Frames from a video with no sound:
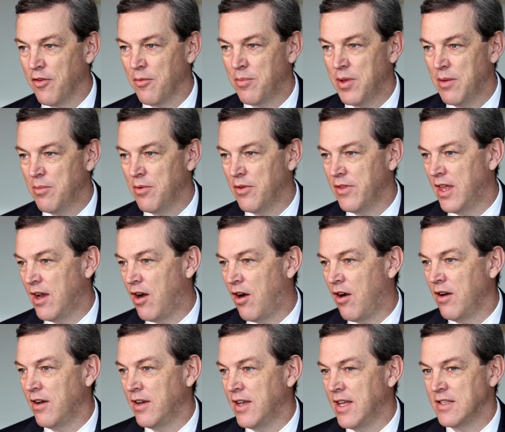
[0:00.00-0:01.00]
for people that
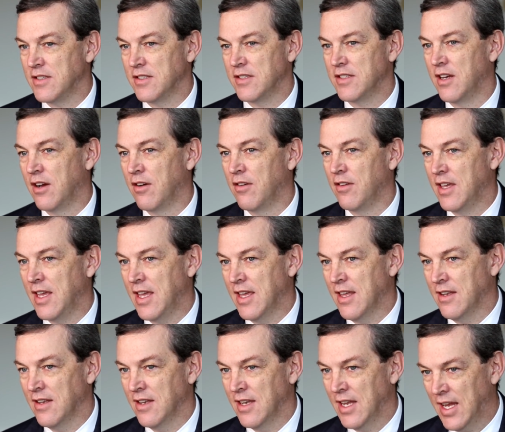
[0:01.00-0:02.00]
aren't
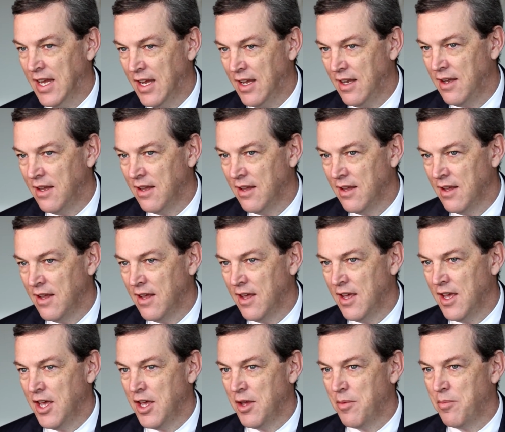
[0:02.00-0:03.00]
necessarily in need,
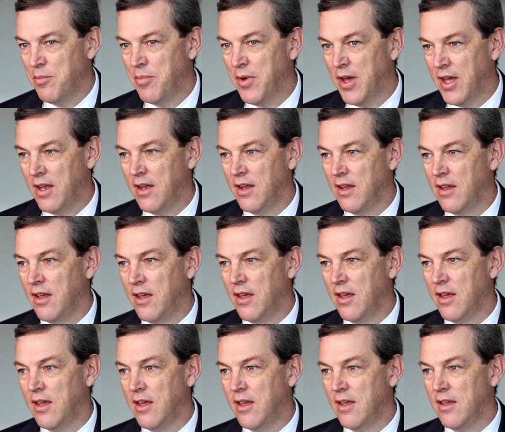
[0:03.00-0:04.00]
but
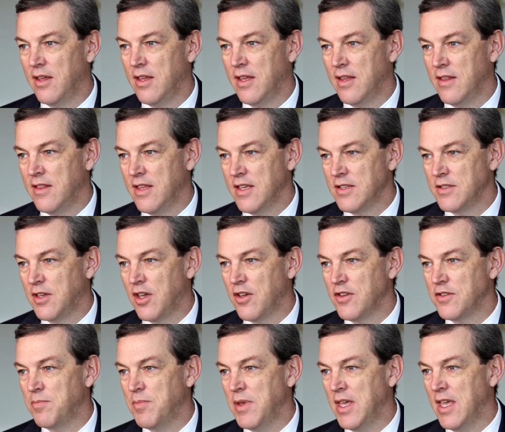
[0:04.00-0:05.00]
this
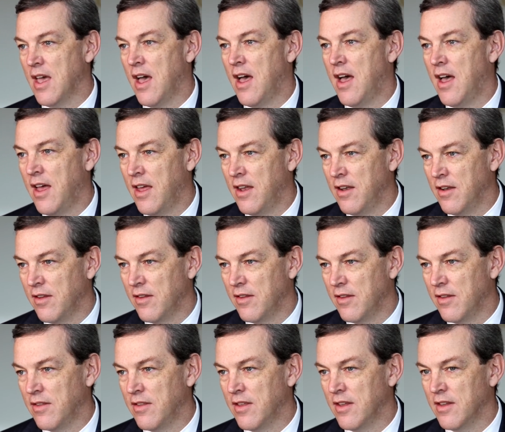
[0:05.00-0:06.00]
goes beyond
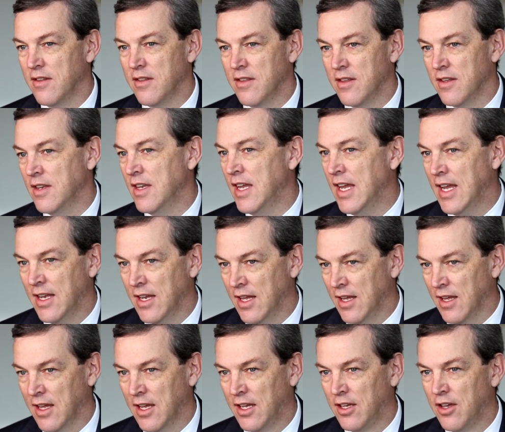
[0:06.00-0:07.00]
the
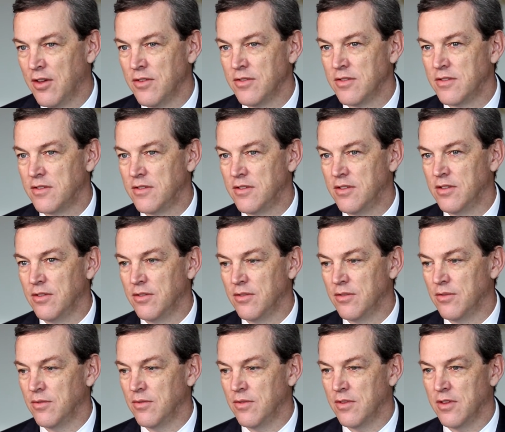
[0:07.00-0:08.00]
needy. It goes
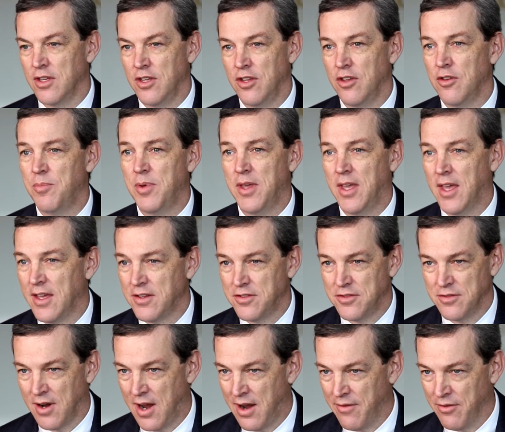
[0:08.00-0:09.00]
to the
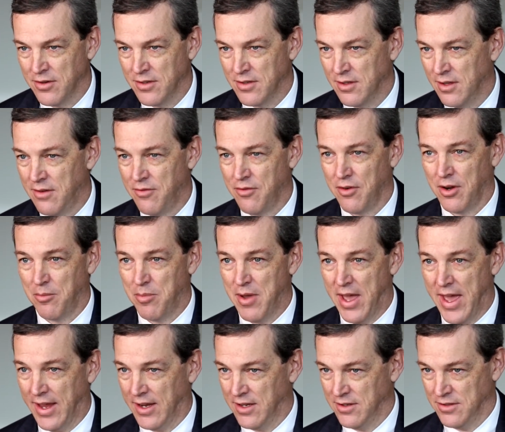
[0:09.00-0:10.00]
UPS driver delivering
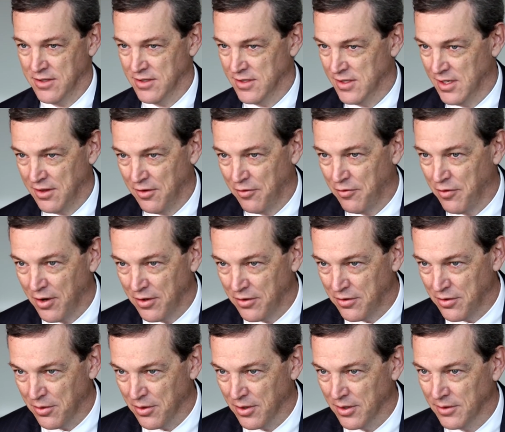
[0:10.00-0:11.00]
packages at the
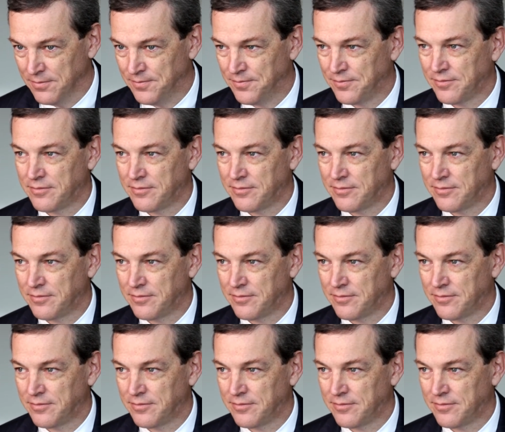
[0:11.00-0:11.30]
front door,